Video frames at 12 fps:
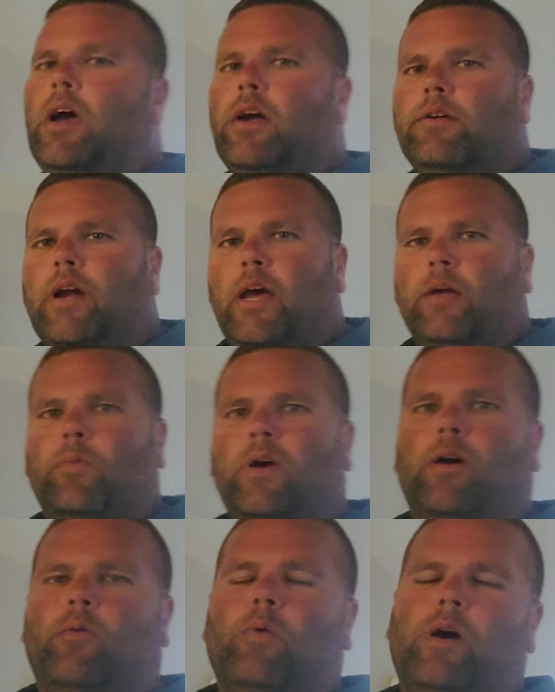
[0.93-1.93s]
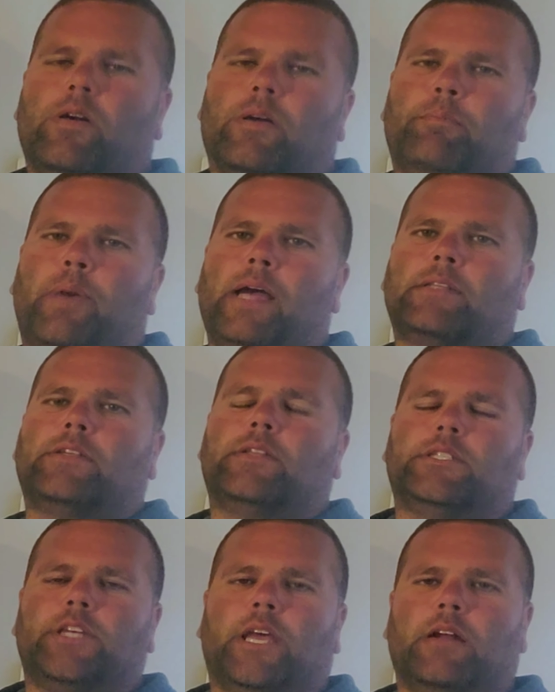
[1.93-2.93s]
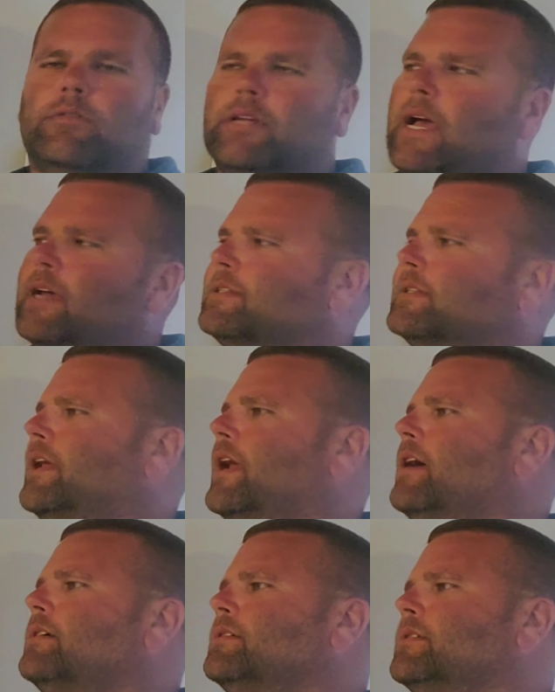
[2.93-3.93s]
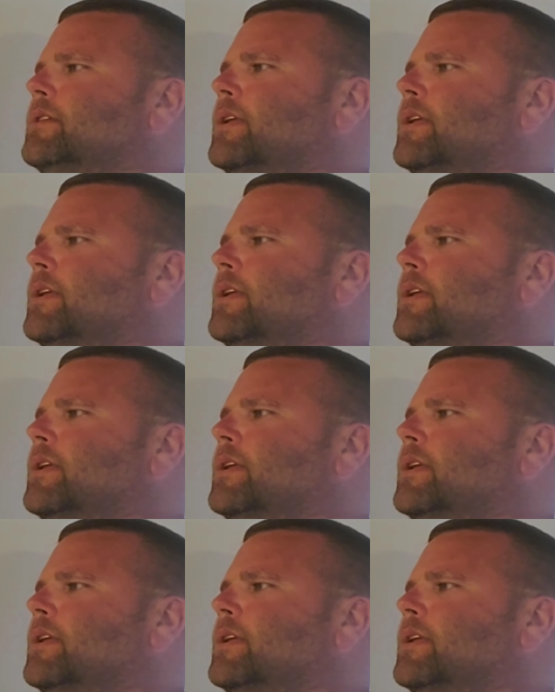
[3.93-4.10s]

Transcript: All right, well, welcome back to the channel, guys and gals.